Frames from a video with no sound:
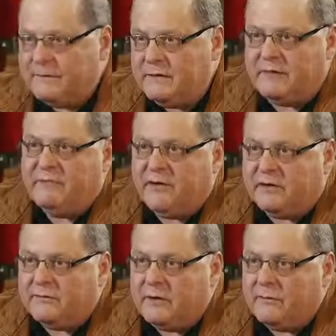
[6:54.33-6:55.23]
Like, for
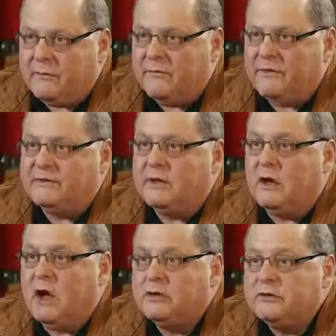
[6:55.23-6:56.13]
example, there is a
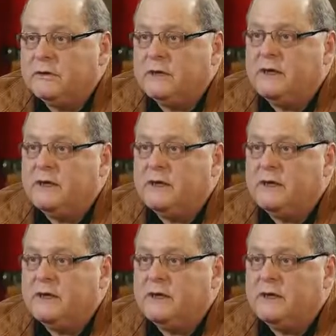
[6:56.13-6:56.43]
lot